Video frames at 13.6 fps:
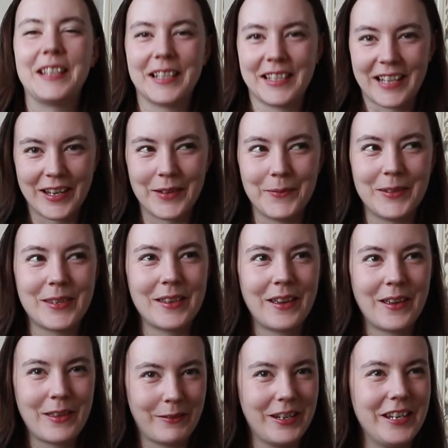6 times
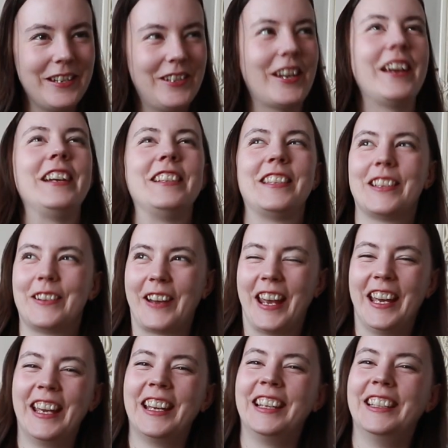3 chains,
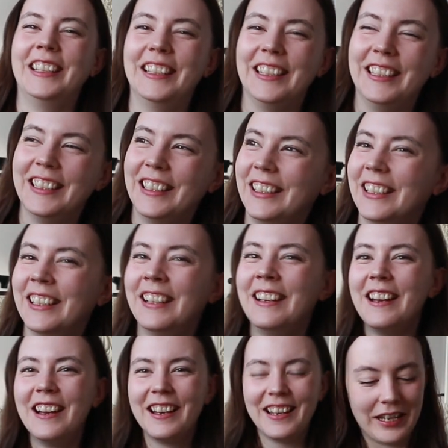okay,
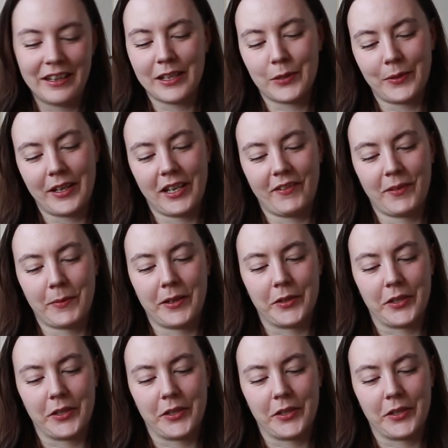and that's what I have on my